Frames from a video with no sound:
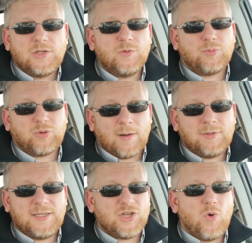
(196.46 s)
you
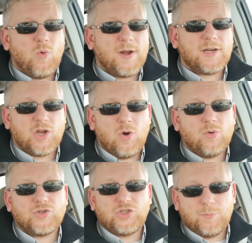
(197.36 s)
probably don't want to
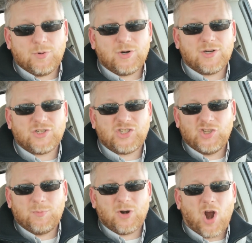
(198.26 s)
go super
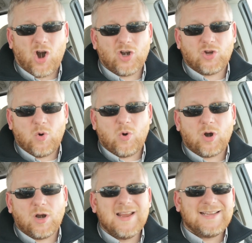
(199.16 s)

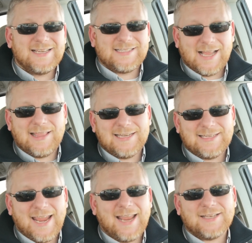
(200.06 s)
hardcore gazelle
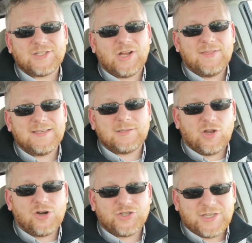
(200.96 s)
intense on this
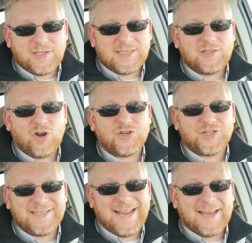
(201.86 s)
large
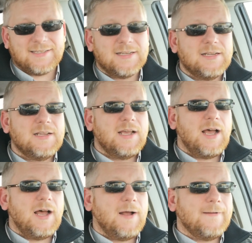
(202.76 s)
a debt.
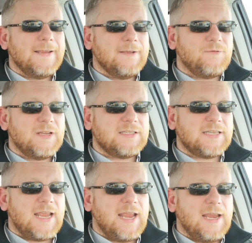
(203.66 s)
If it's
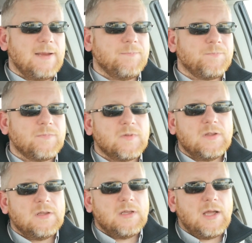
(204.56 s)
a
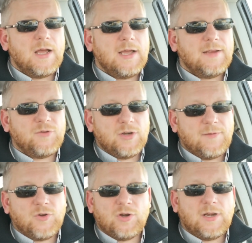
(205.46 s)

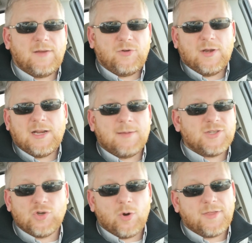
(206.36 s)
if your income
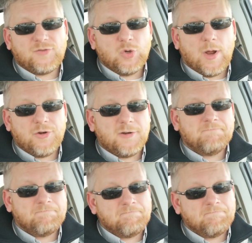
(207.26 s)
is north of 200,